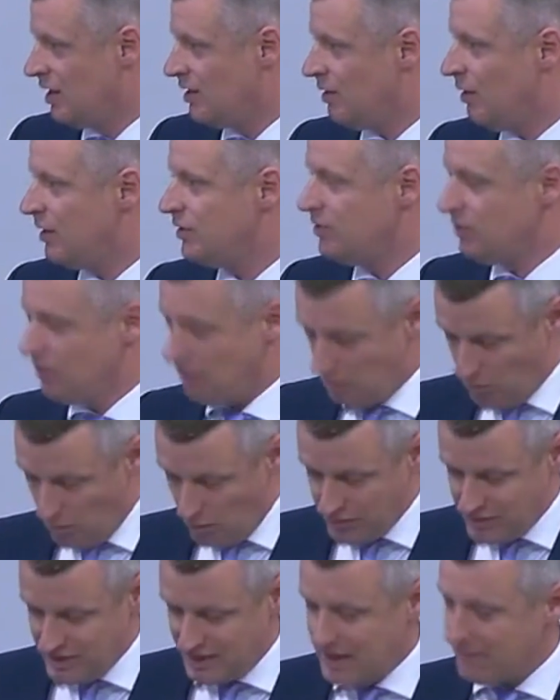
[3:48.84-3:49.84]
Now, I do not
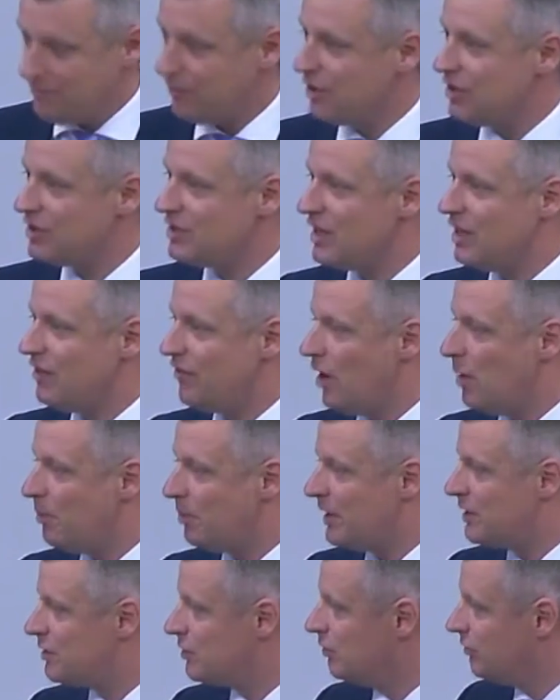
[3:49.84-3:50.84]
want an advocacy of her
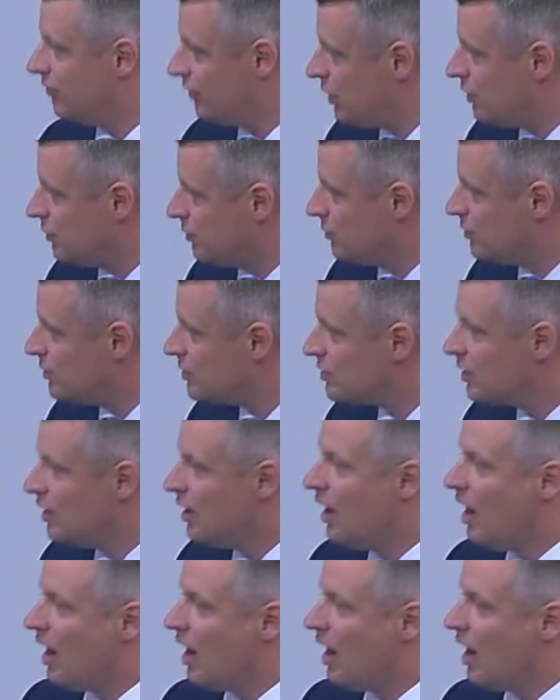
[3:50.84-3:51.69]
political views.